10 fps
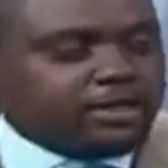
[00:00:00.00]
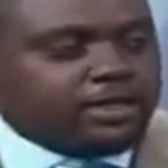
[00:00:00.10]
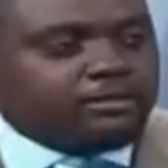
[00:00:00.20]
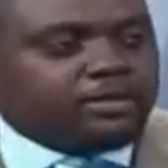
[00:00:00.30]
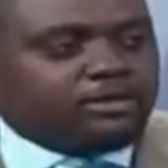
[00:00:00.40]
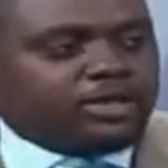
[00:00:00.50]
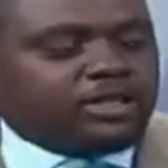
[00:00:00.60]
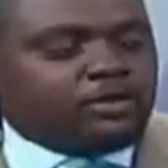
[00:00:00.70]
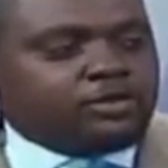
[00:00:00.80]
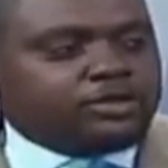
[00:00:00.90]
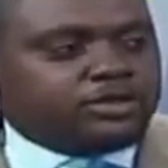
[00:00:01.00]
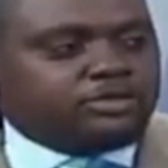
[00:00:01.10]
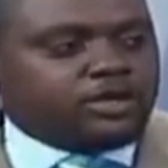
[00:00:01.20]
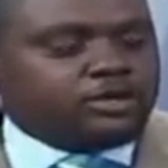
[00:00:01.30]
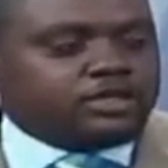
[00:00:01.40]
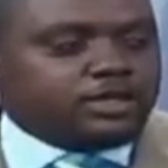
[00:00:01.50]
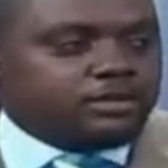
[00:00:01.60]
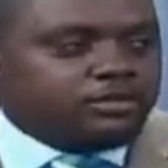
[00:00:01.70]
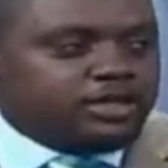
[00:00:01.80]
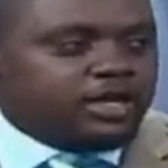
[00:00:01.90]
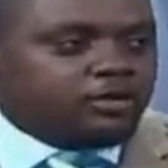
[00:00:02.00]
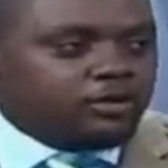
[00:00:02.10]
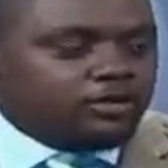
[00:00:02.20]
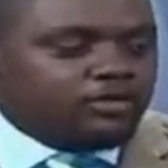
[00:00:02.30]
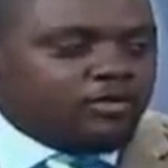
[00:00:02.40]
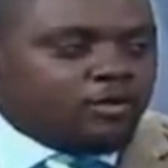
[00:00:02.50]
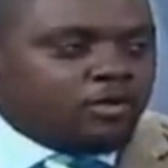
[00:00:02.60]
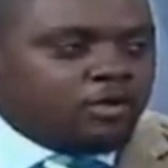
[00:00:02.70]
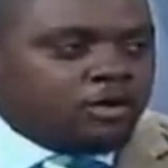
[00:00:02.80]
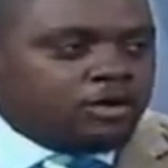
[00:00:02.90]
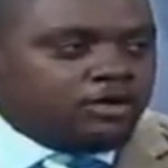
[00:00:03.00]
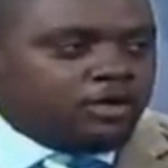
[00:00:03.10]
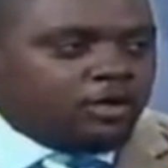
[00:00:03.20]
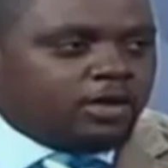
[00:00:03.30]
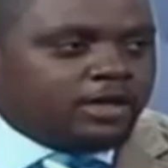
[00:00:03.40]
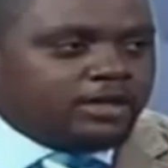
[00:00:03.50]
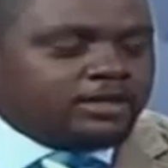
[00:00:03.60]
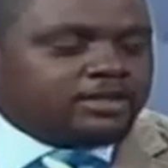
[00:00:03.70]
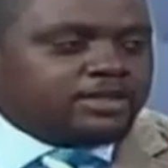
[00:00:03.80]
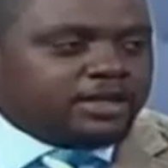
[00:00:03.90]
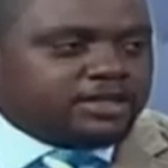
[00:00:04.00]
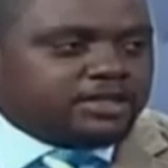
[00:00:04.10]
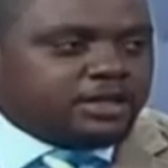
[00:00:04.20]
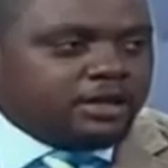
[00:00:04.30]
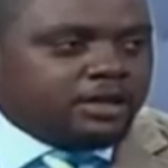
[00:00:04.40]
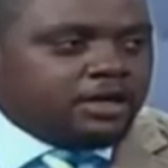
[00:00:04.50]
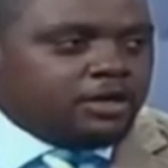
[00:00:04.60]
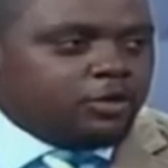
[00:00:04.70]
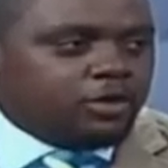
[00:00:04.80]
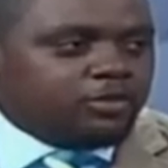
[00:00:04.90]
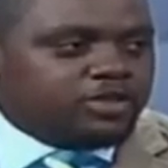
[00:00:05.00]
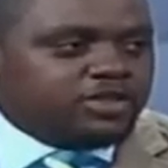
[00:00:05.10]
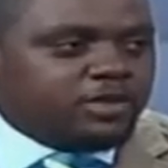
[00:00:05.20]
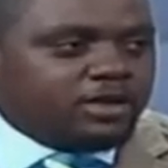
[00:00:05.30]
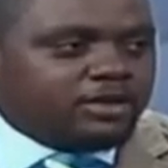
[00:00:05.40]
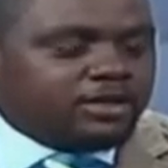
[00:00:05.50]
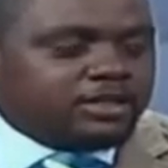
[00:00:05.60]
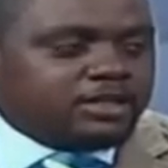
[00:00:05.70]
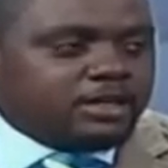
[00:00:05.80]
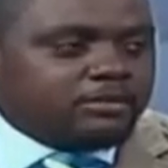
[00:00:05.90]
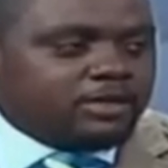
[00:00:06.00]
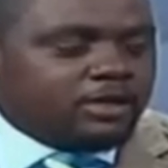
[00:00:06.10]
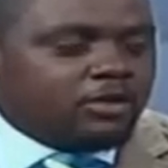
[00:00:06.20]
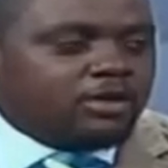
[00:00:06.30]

I'm curious about the outlook for the oil sector, knowing pretty well that oil